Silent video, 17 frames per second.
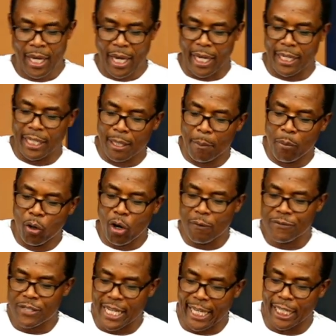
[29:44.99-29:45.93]
And in the book
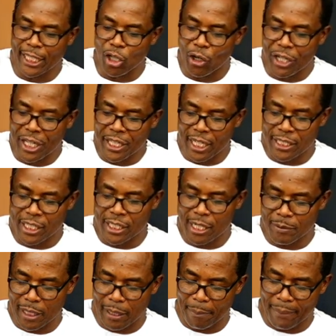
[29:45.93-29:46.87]
of Second Corinthians,
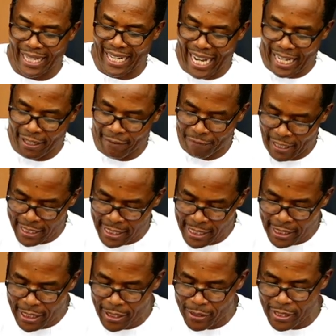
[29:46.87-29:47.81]
chapter number 9, verse
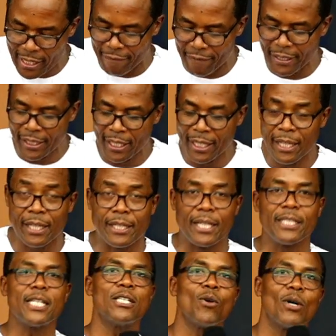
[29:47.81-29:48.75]
6 to 7,
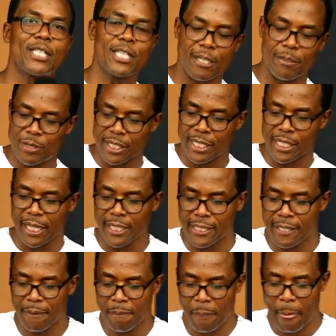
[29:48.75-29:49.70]
this is what scripture says.